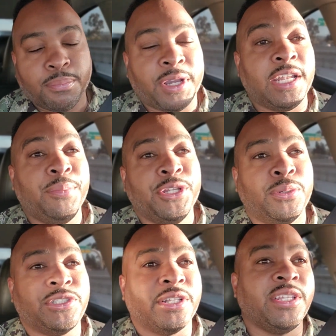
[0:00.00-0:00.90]
man, let me know
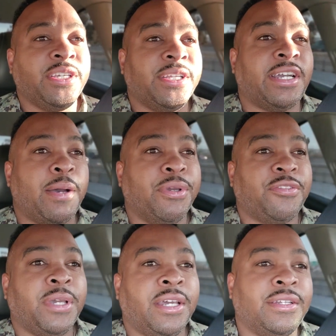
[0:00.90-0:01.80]
what y'all think in the
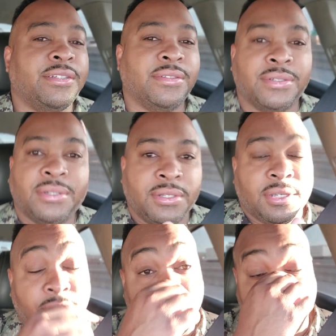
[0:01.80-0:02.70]
comments, man.
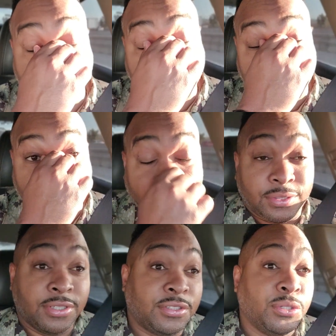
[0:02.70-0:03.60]
And you know,
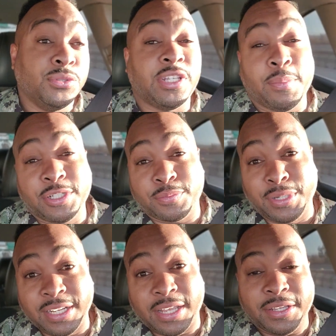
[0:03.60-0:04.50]
it's, it's Tuesday, but it's Monday.